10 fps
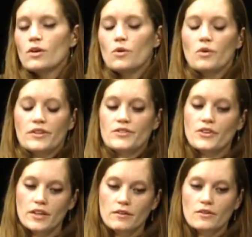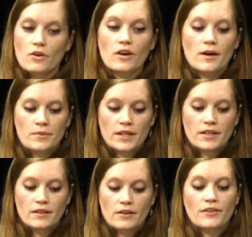Well, so the coal
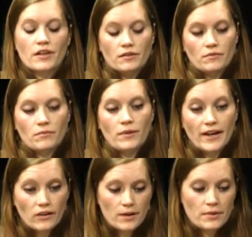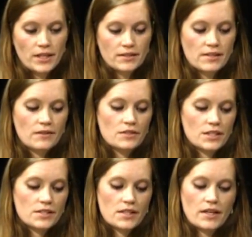company or the rail company itself did
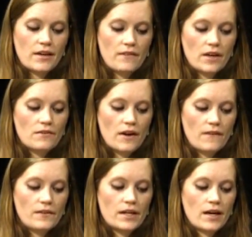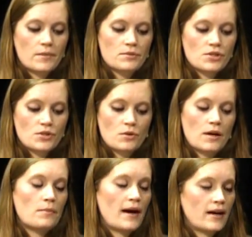a study and they found that up to a
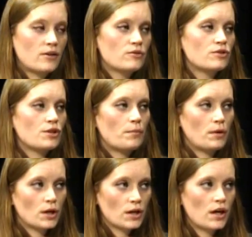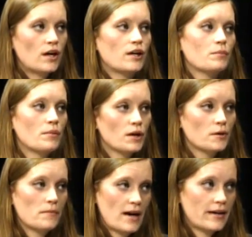pound per car per
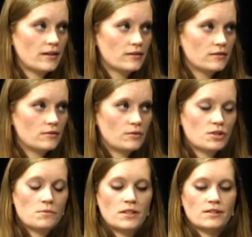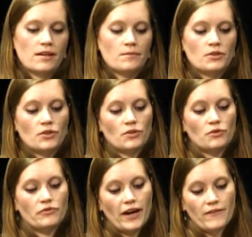mile which means up to
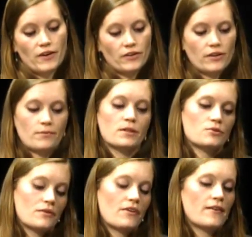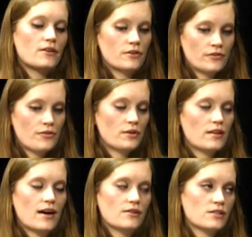500 between 500 and
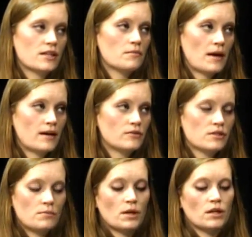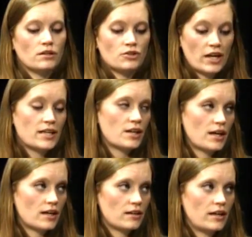3,000 pounds per train
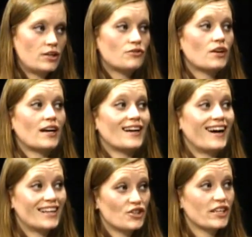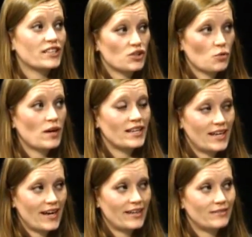car, and in, you've got
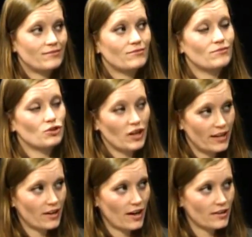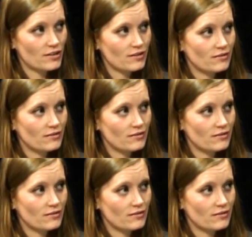128 train cars